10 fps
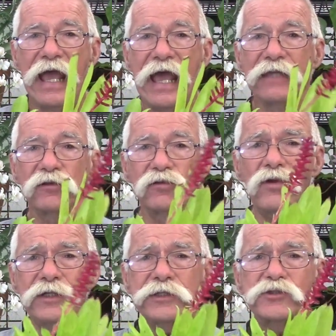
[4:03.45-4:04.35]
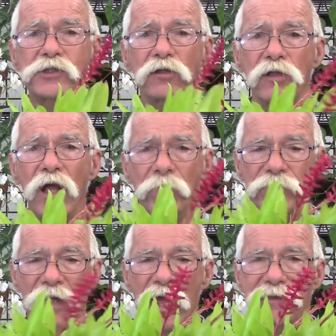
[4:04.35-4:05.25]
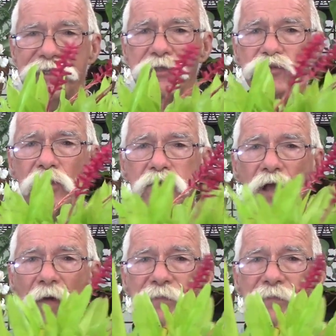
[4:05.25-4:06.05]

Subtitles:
And look at this clump. This clump